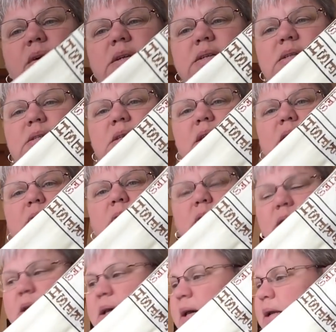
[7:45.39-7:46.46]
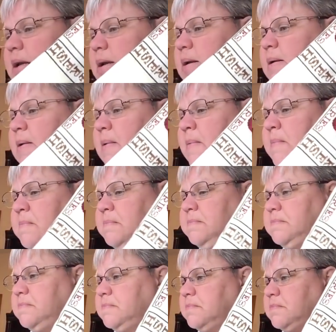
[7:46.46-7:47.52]
I just can't really get it.
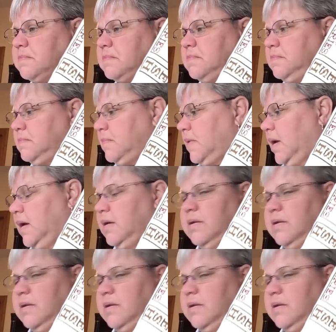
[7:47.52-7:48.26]
I